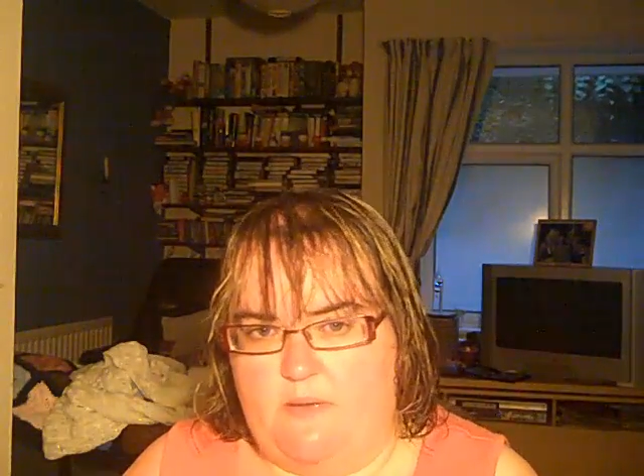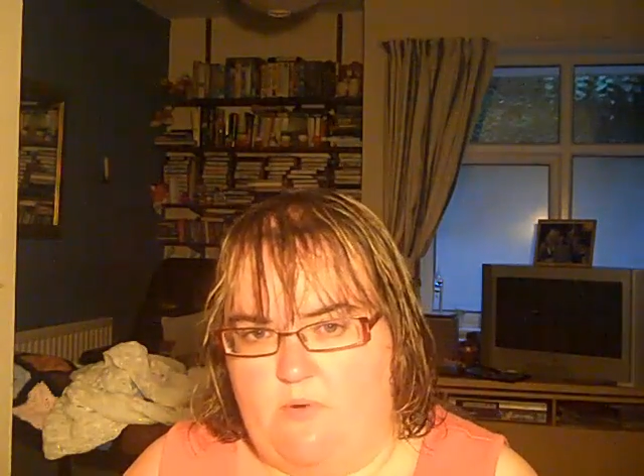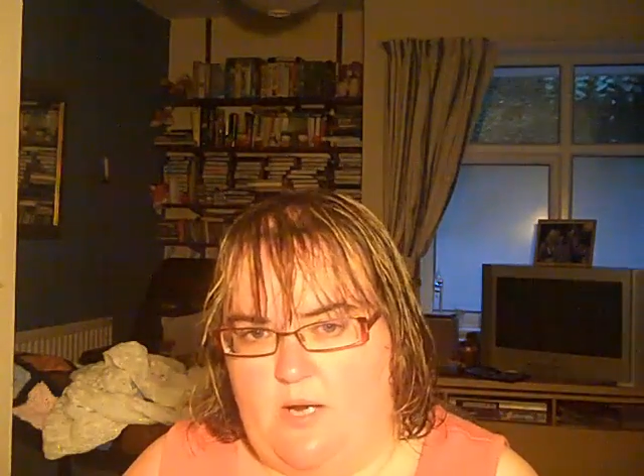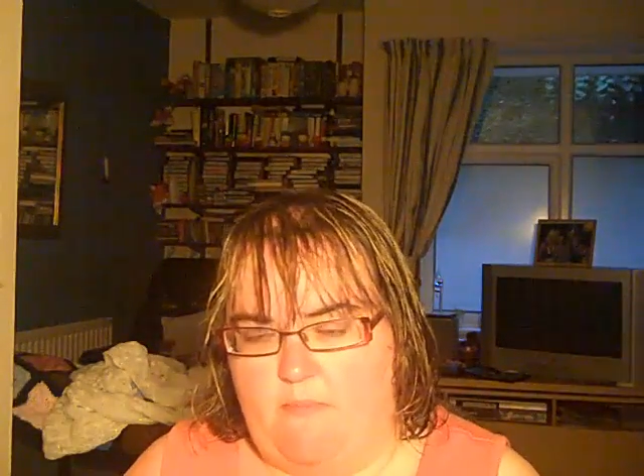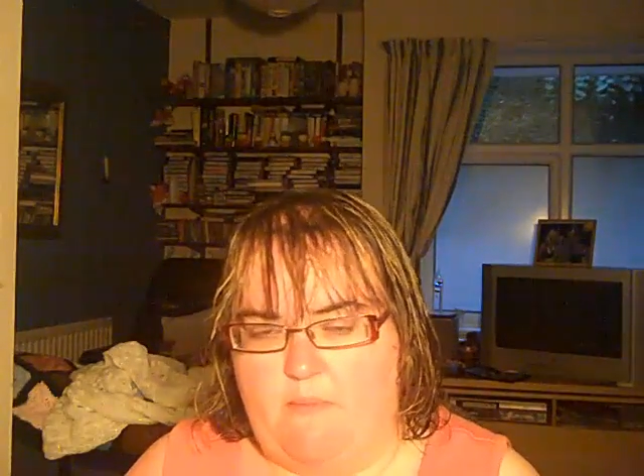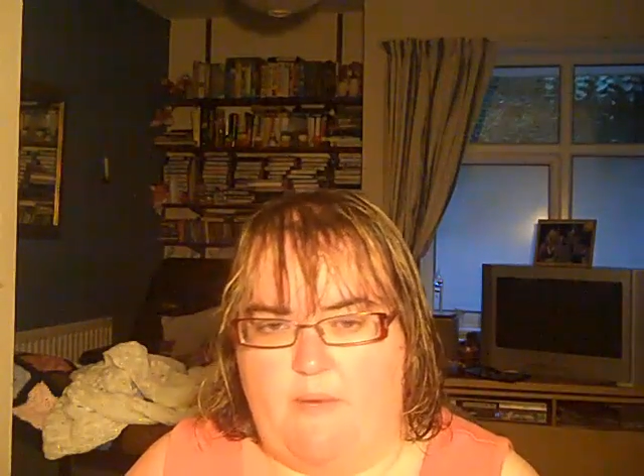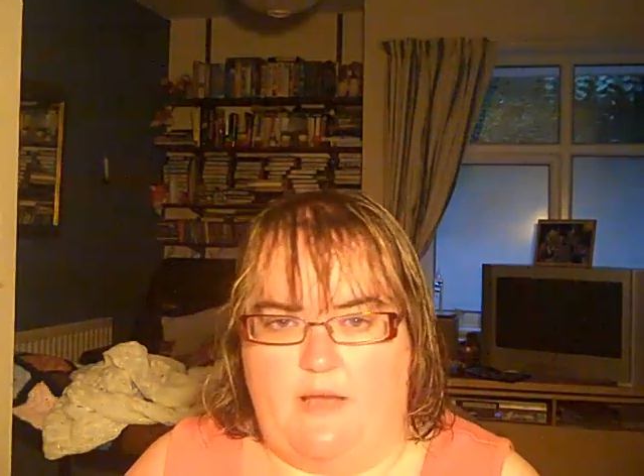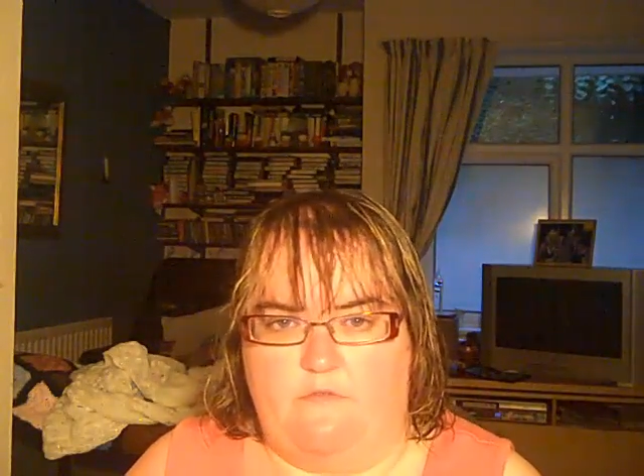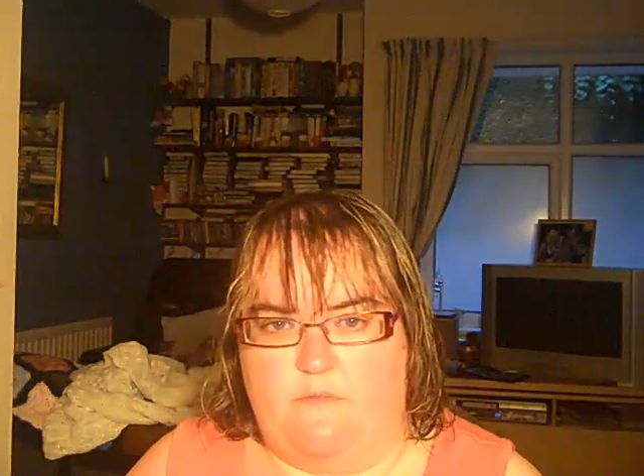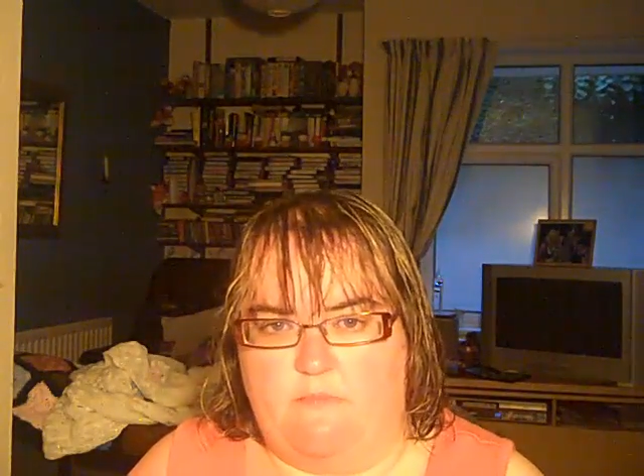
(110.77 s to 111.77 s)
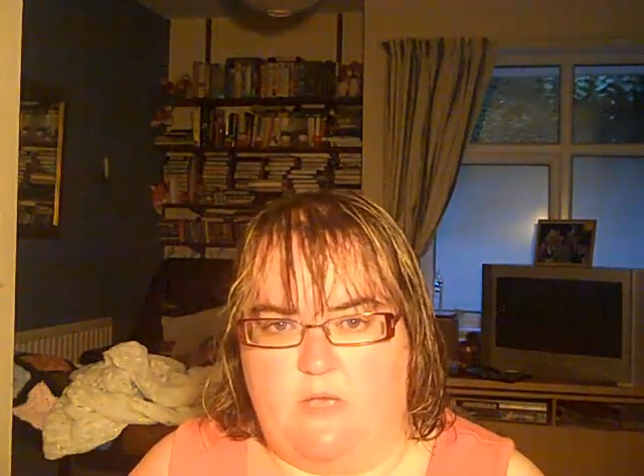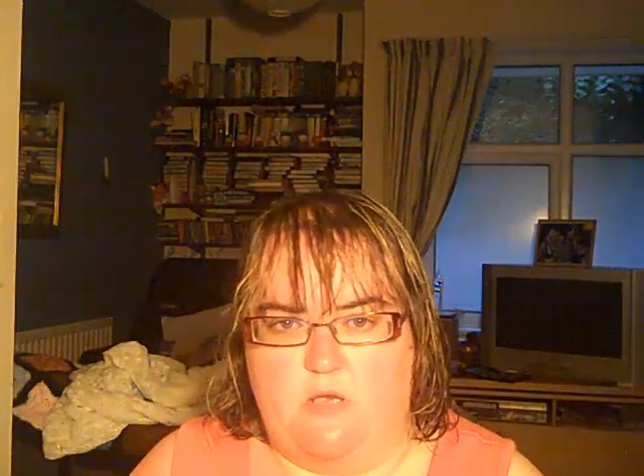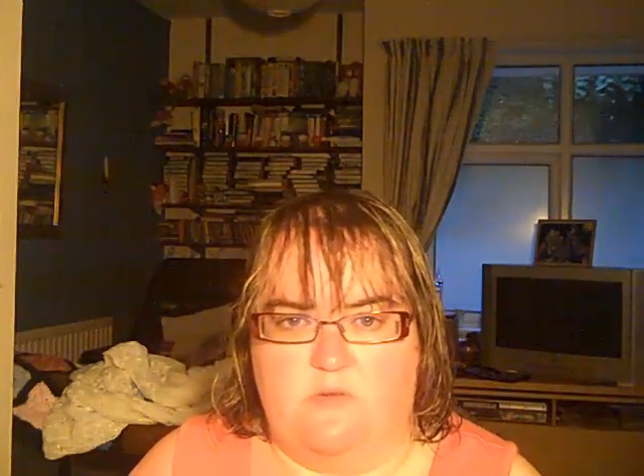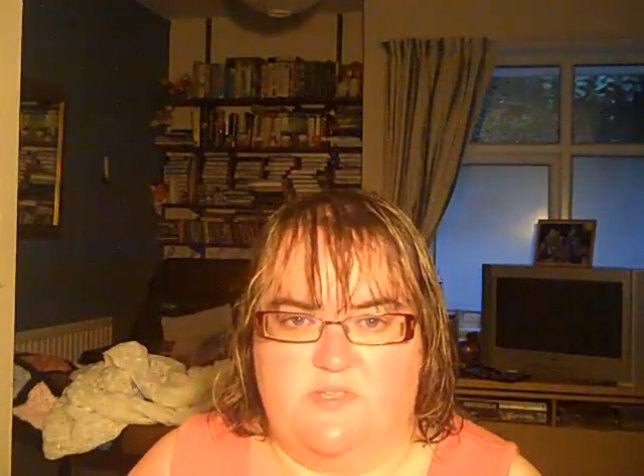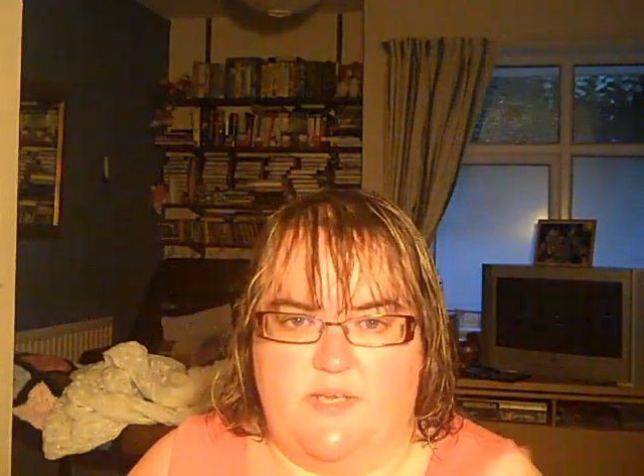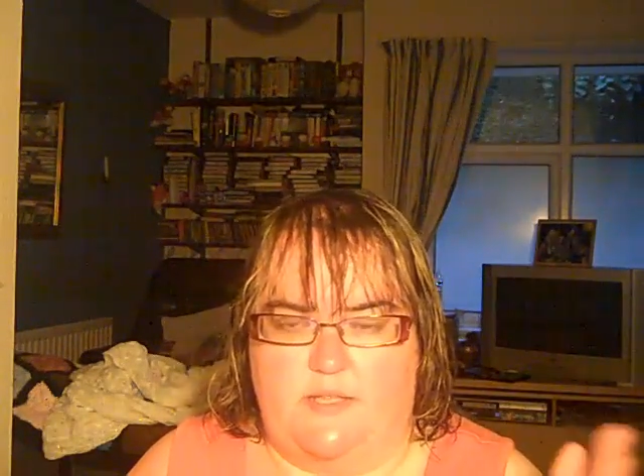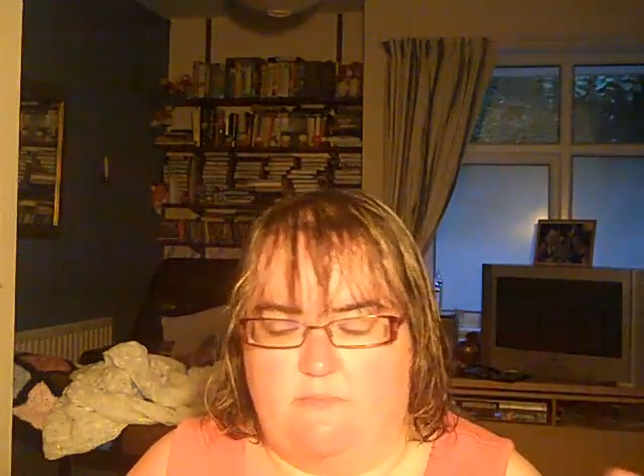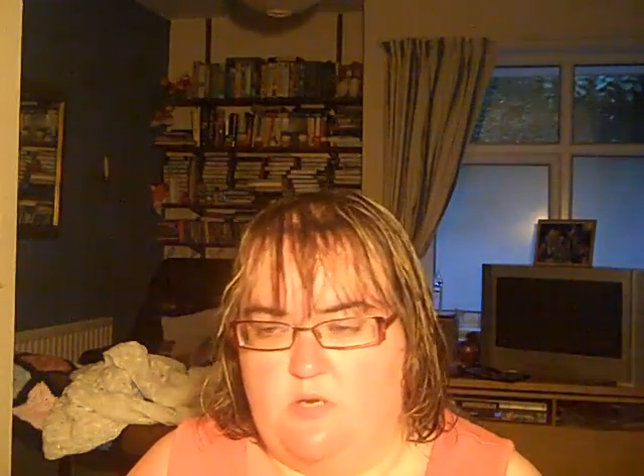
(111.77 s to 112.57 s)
people coming back from the music.